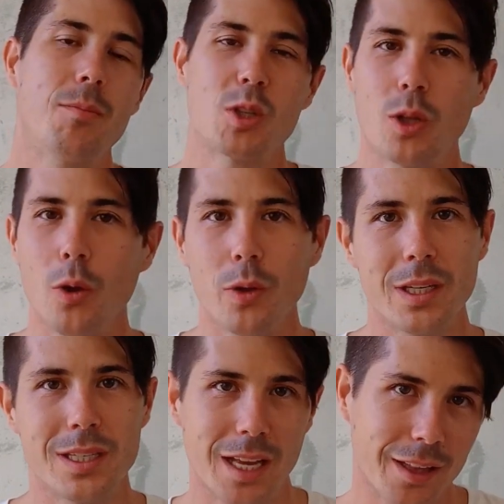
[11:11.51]
am
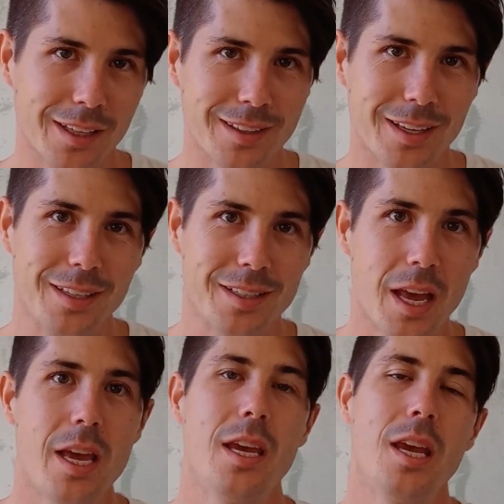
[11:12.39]
slowly selling things
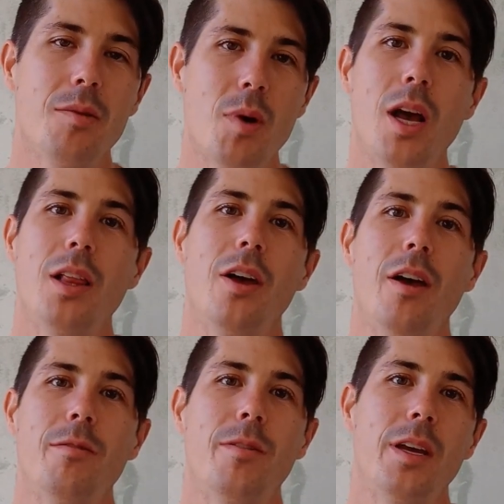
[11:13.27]
in my life.